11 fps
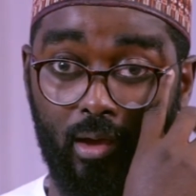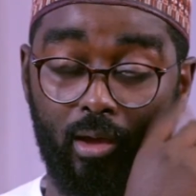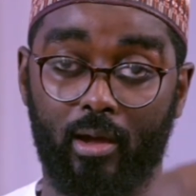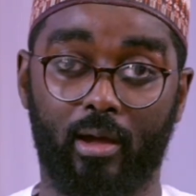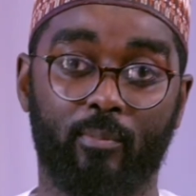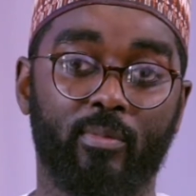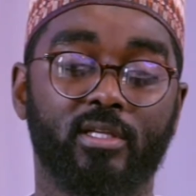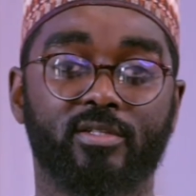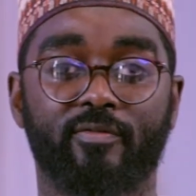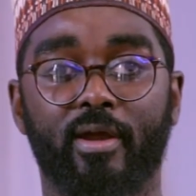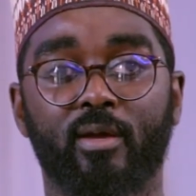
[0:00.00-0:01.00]

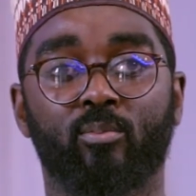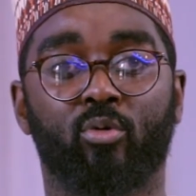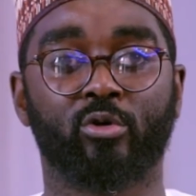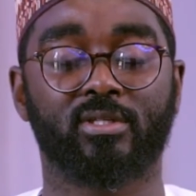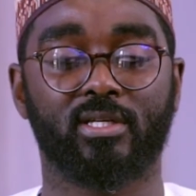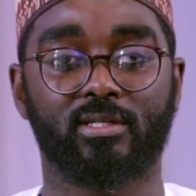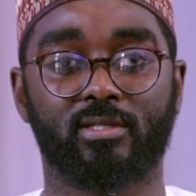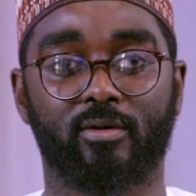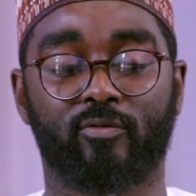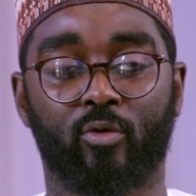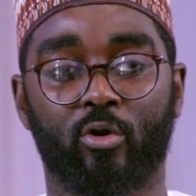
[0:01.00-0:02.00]
It's very important
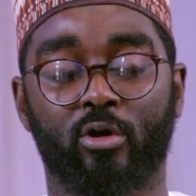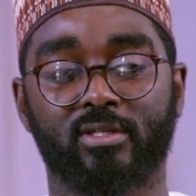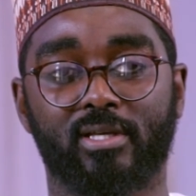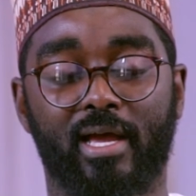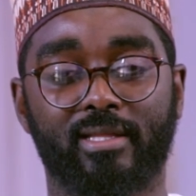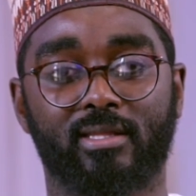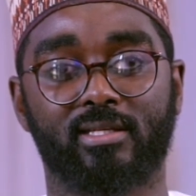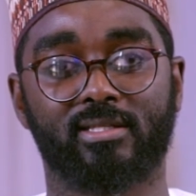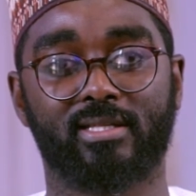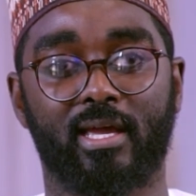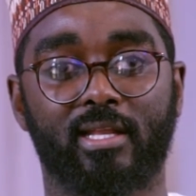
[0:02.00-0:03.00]
for us at
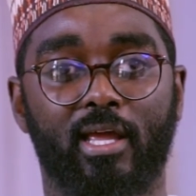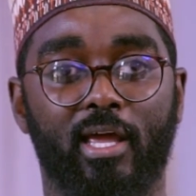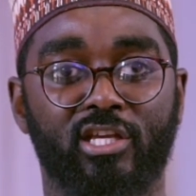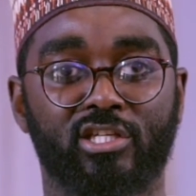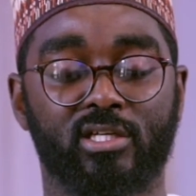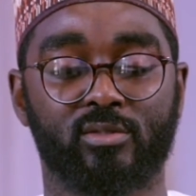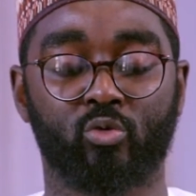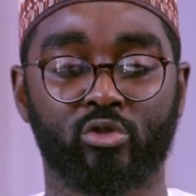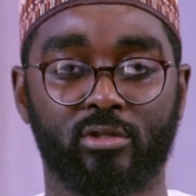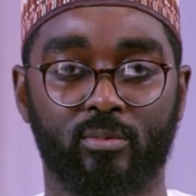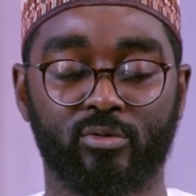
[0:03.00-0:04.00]
this day and age as
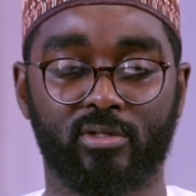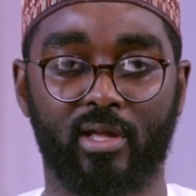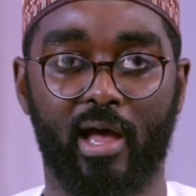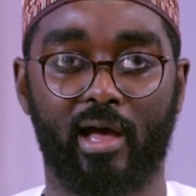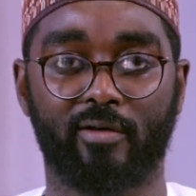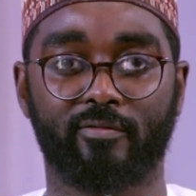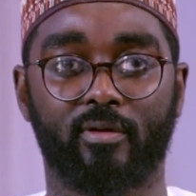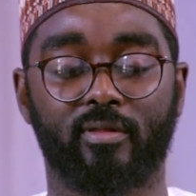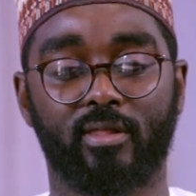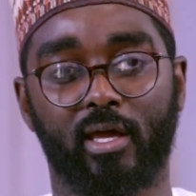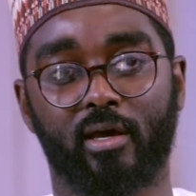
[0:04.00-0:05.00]
Muslims to have
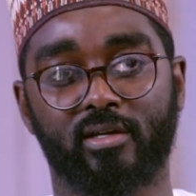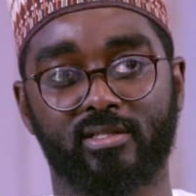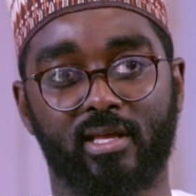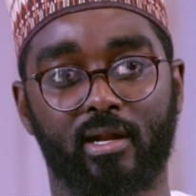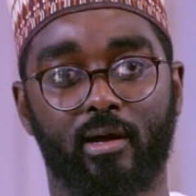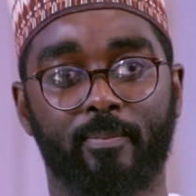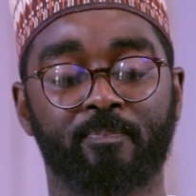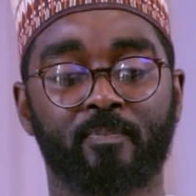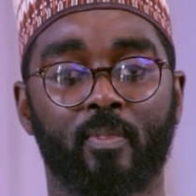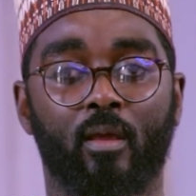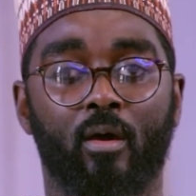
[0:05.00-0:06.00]
thinkers that are
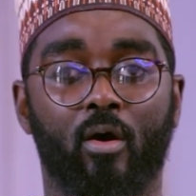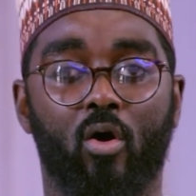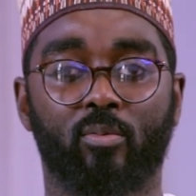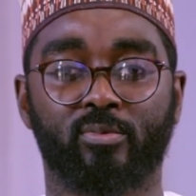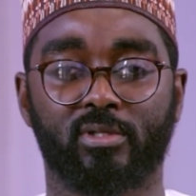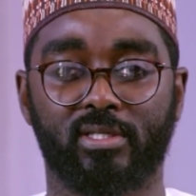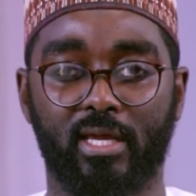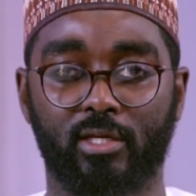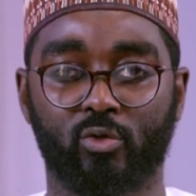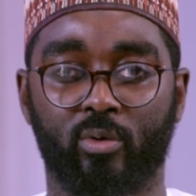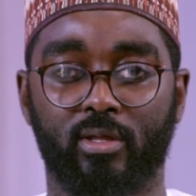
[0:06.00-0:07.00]
up to
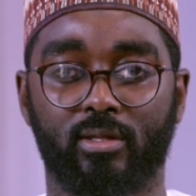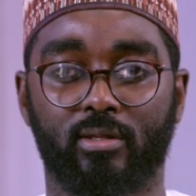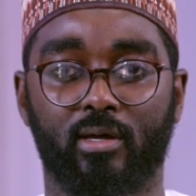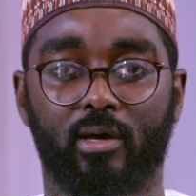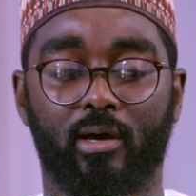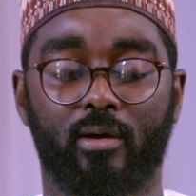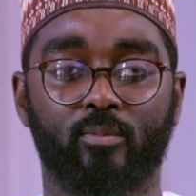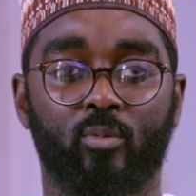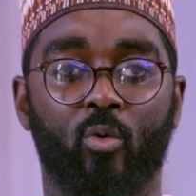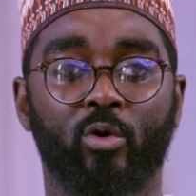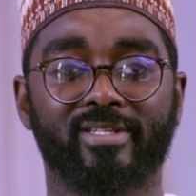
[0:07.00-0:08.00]
date with
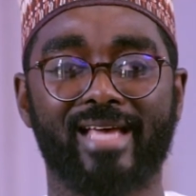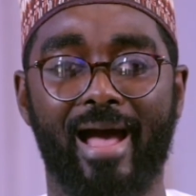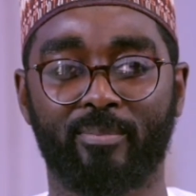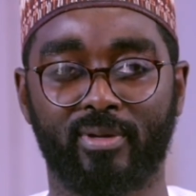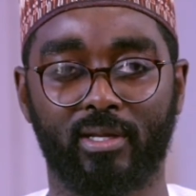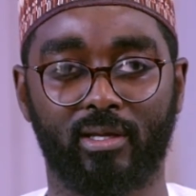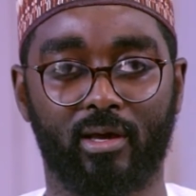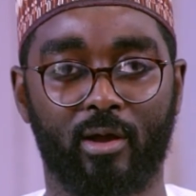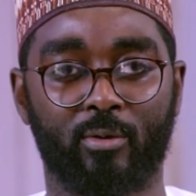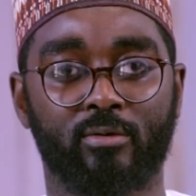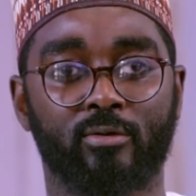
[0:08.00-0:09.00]
what's happening
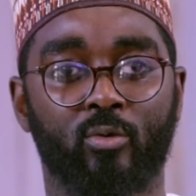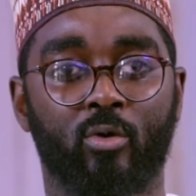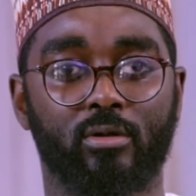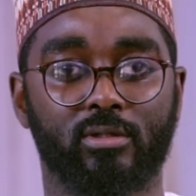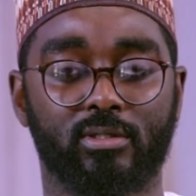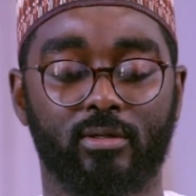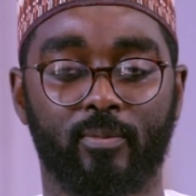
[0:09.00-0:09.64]
around the world.